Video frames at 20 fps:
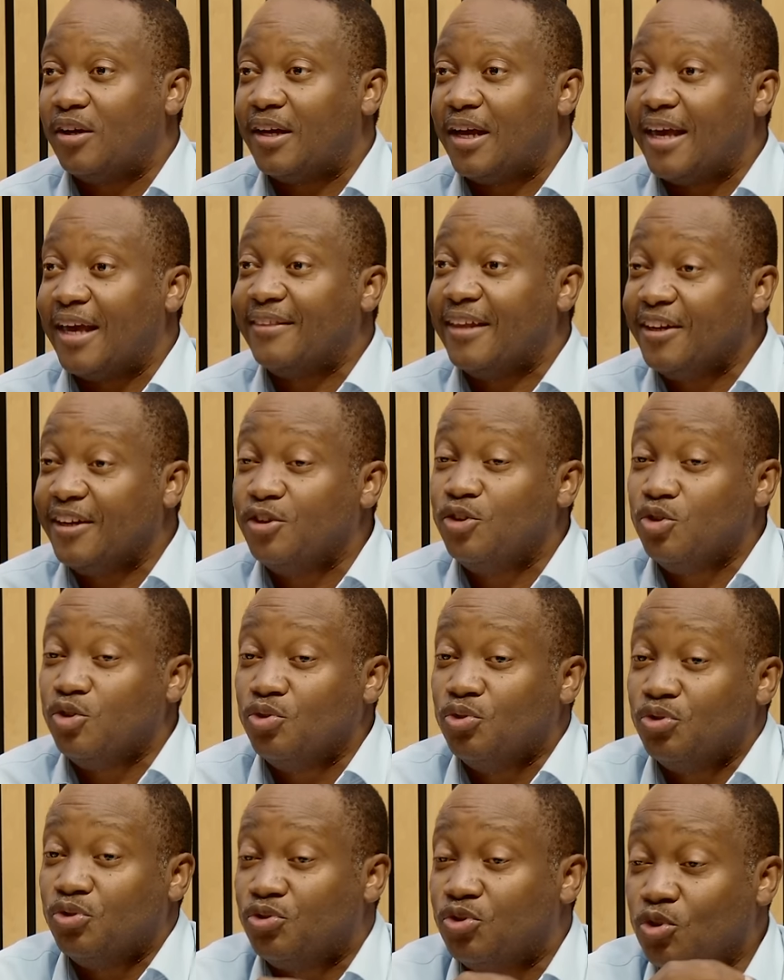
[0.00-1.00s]
And then
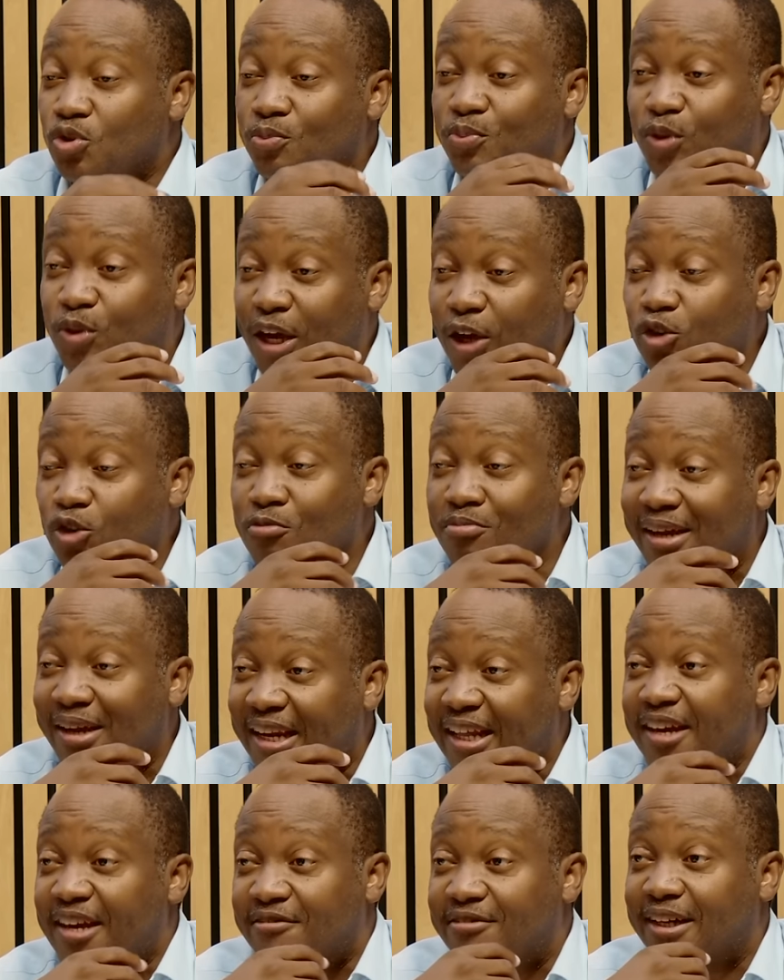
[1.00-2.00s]
can you
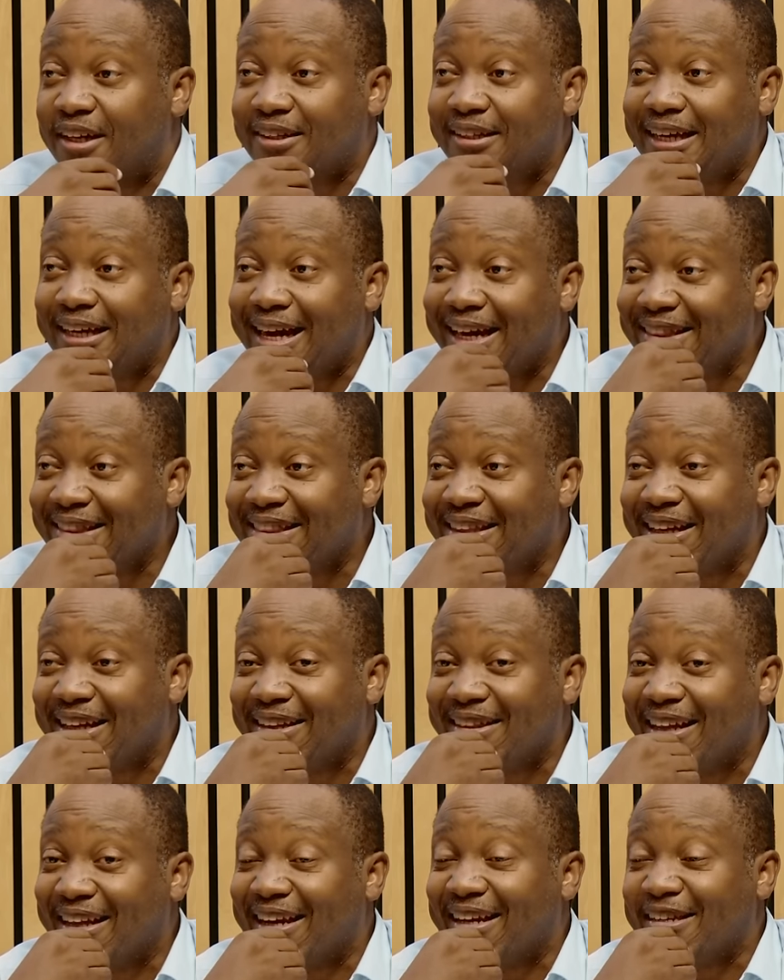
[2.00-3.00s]
believe that he had
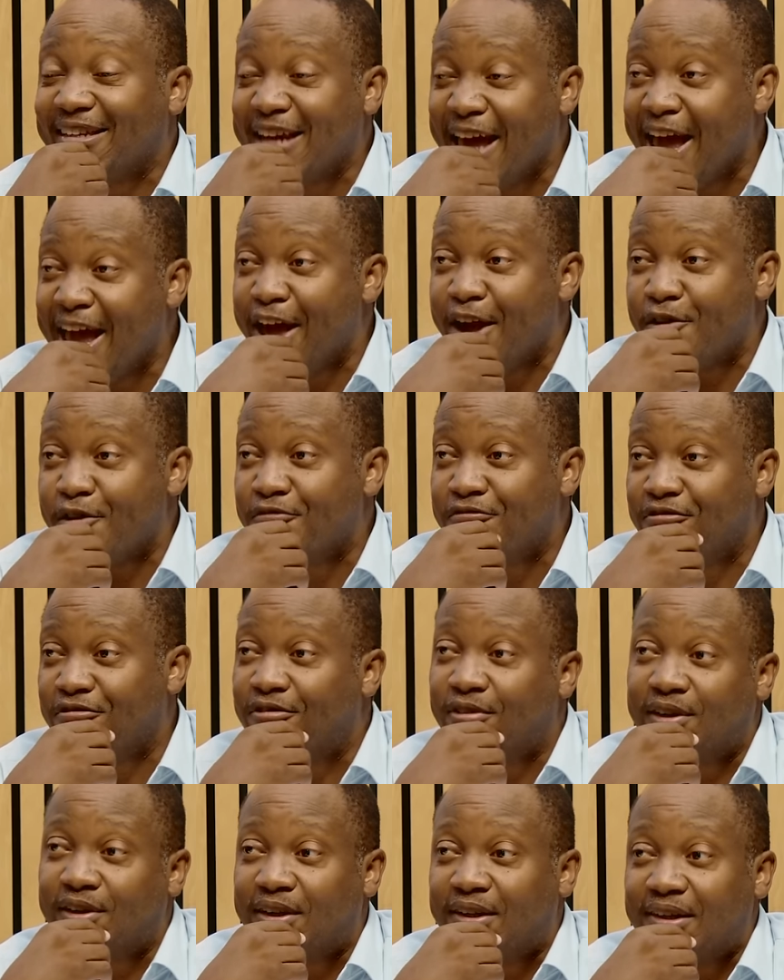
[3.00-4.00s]
the nerve,
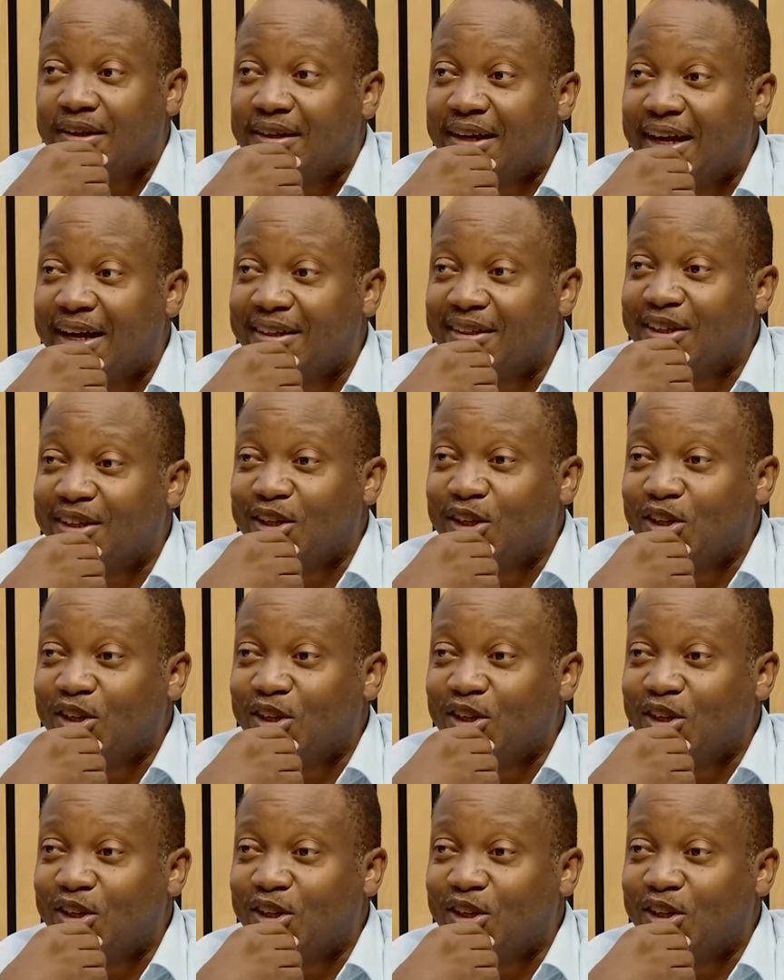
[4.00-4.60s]
right?